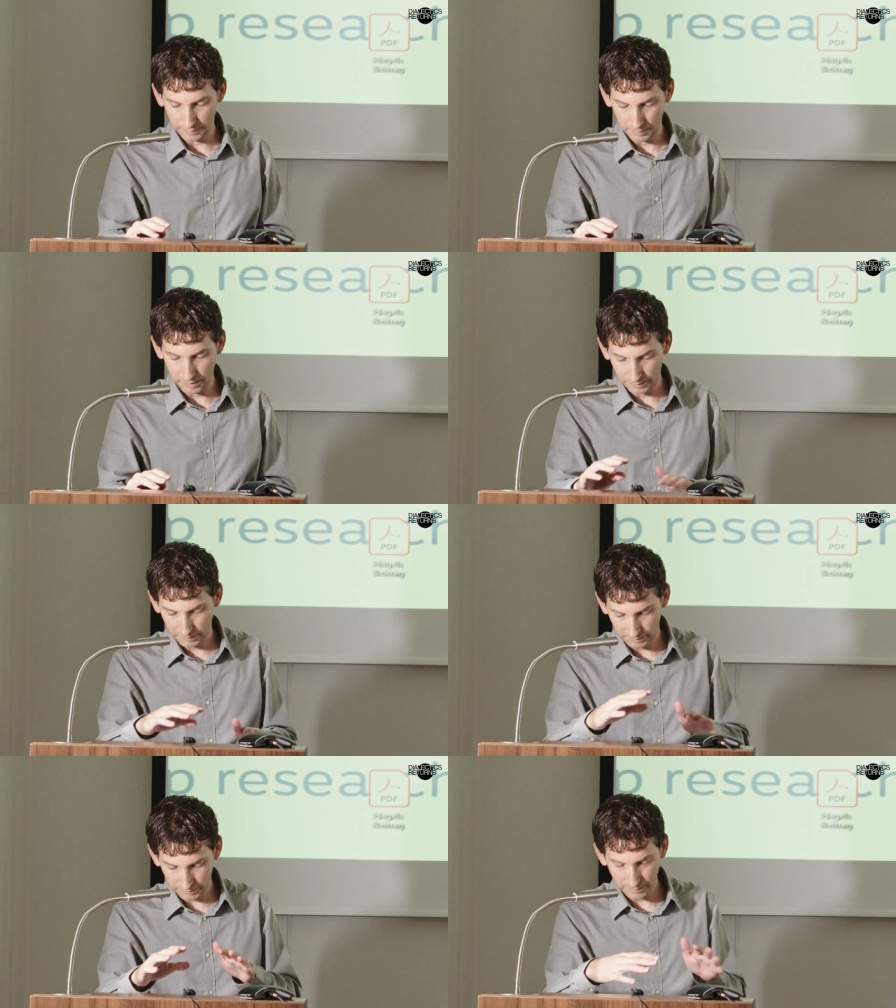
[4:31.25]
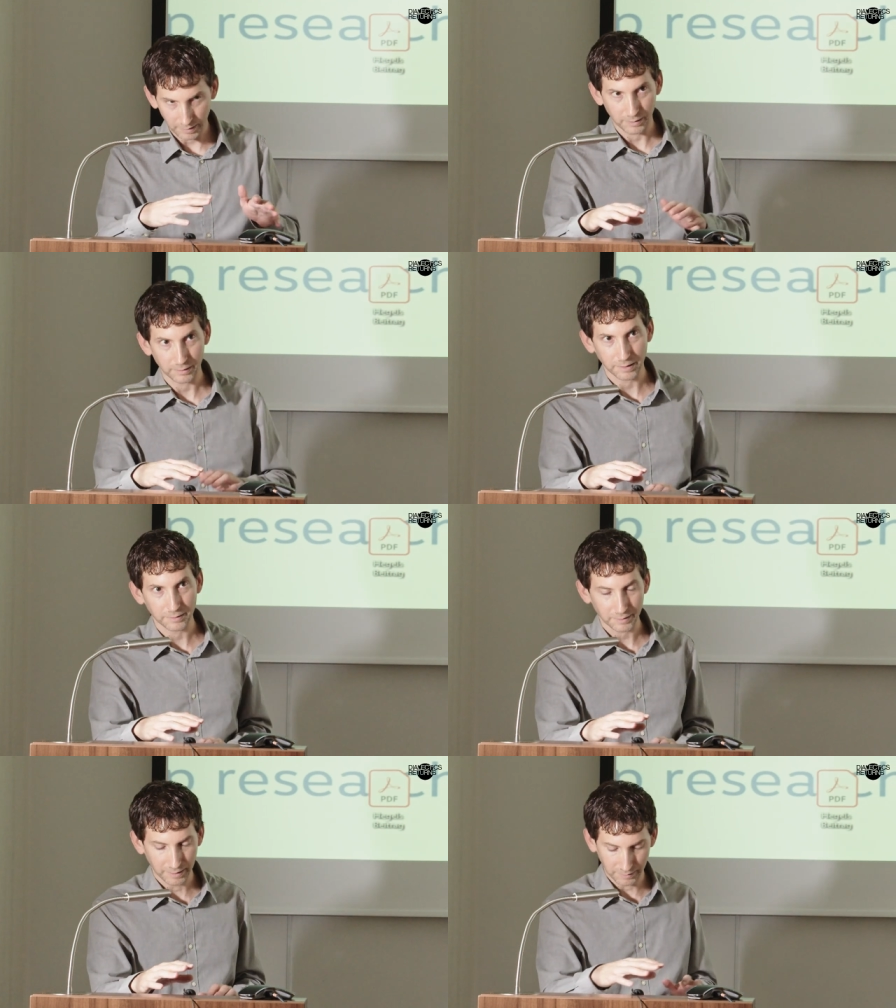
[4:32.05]
as well as
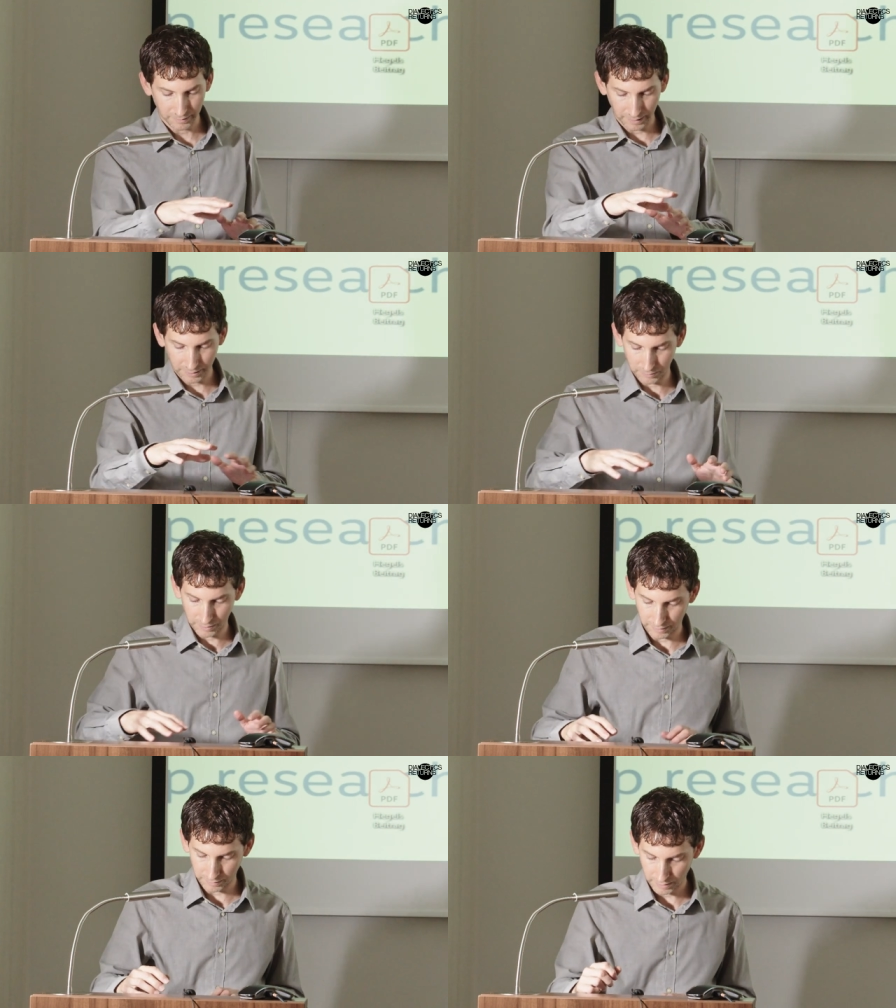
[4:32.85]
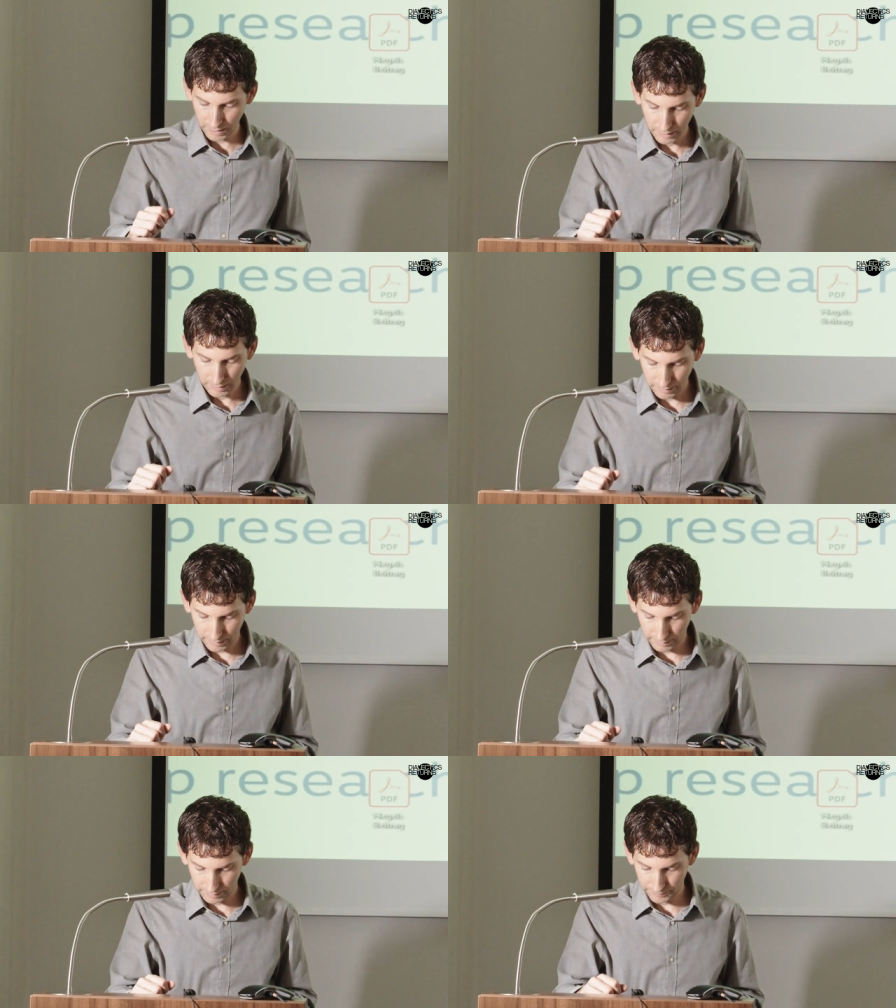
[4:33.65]
Kierkegaard's intersection with other,
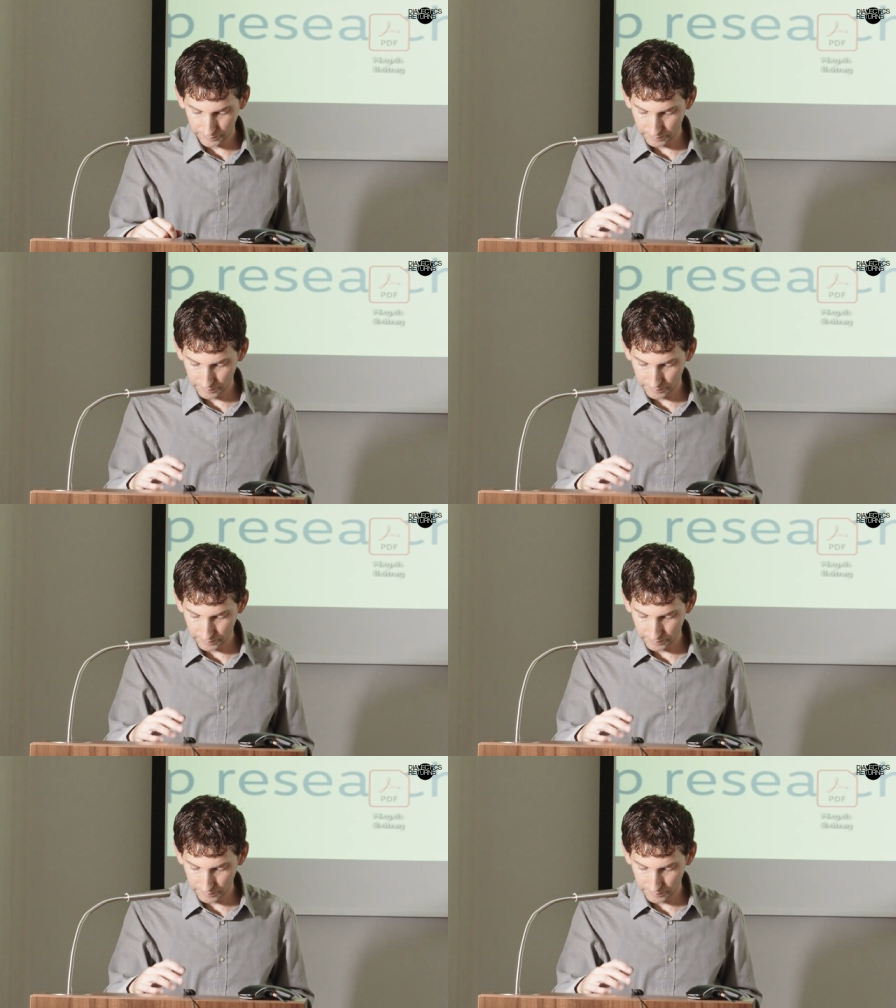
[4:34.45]
uh,